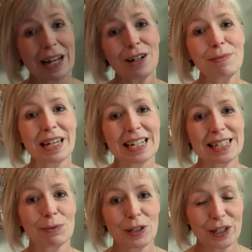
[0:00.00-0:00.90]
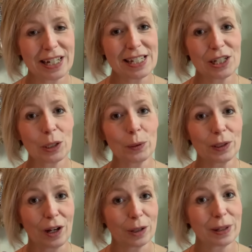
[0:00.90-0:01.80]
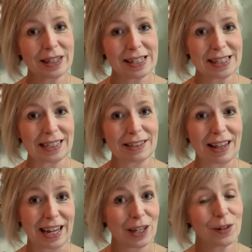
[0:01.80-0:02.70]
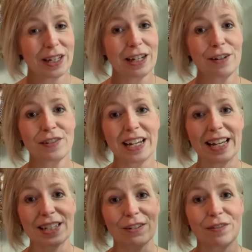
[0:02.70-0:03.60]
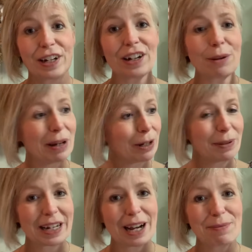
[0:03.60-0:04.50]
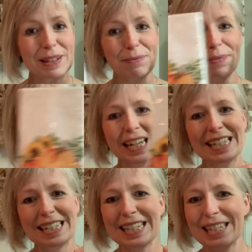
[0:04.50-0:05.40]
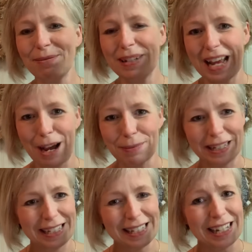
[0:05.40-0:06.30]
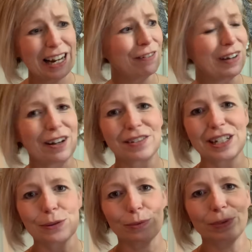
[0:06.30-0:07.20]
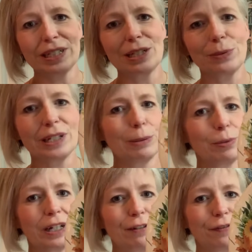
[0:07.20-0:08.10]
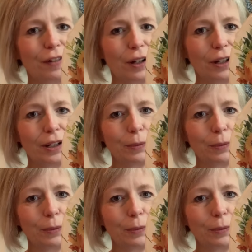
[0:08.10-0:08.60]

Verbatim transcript: on making some cookies to go along with this little thank you gift. And so I figured I better pick up some plates and some napkins. And I found these really, really pretty fall